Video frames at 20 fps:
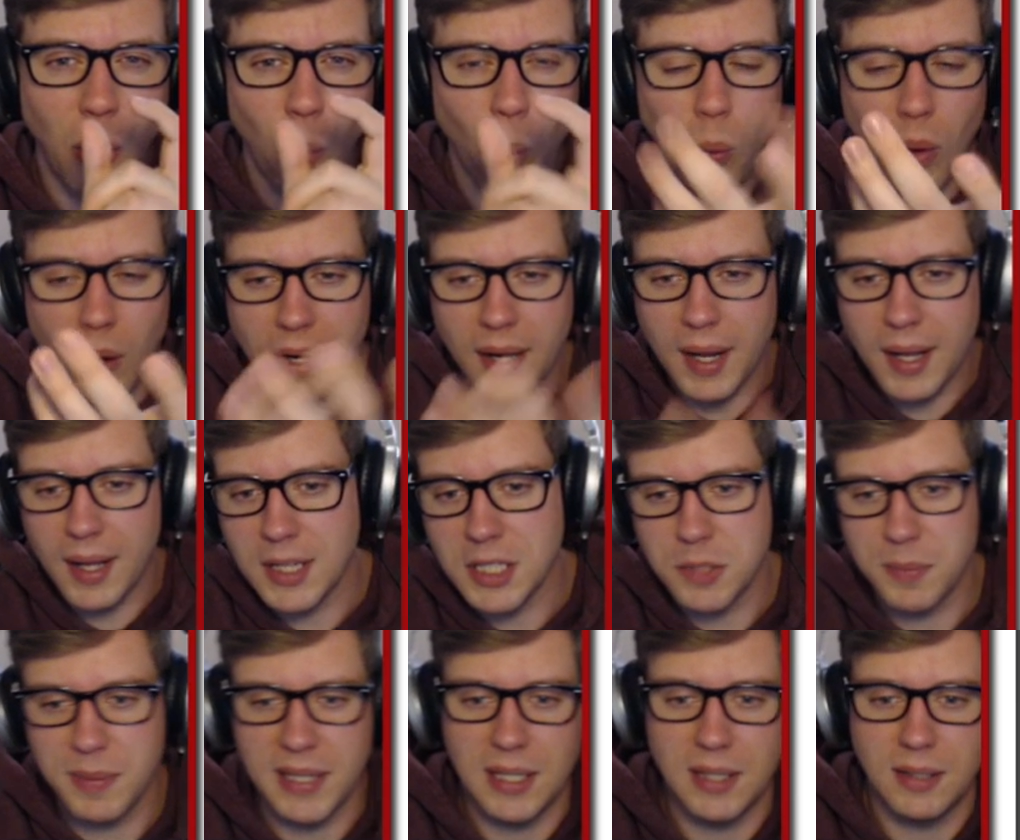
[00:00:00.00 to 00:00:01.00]
1
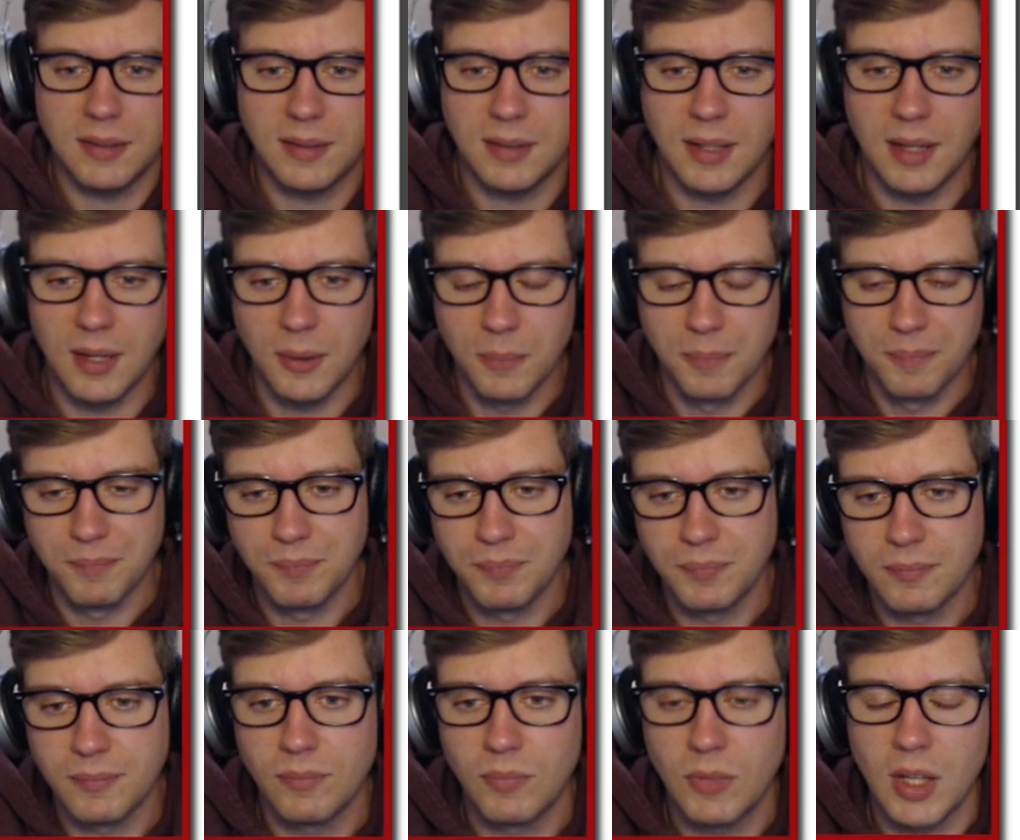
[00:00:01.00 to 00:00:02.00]
HP, you know?
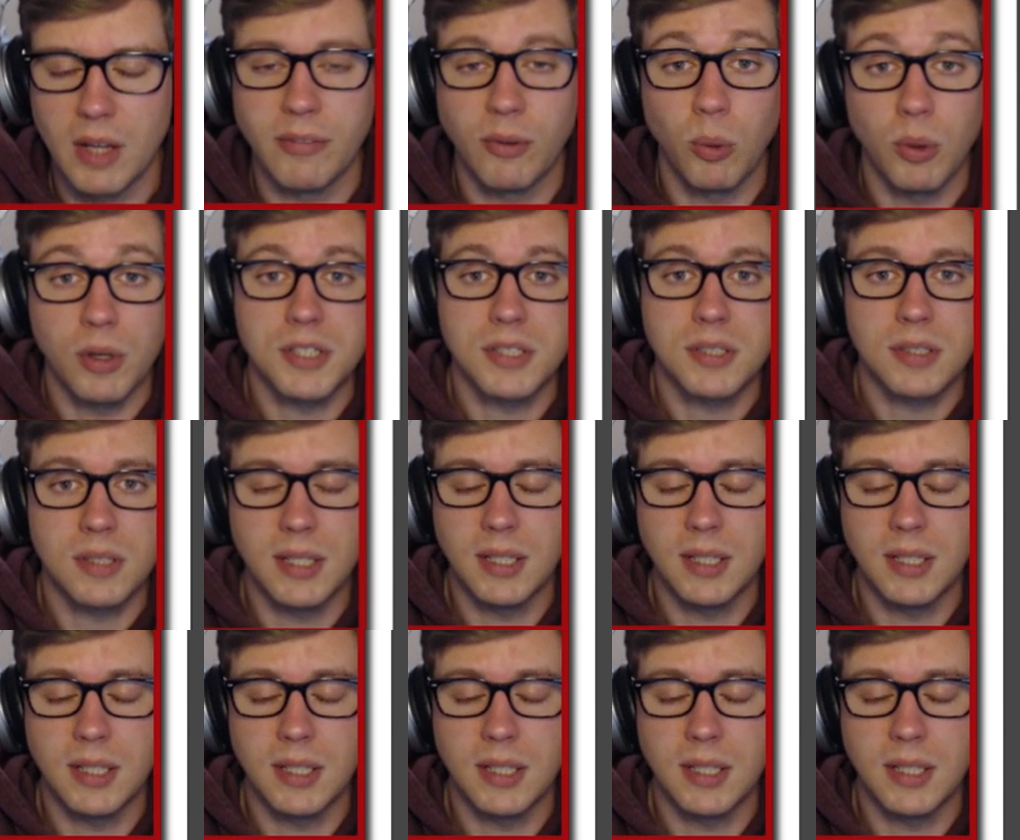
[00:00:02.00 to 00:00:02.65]
Of course, the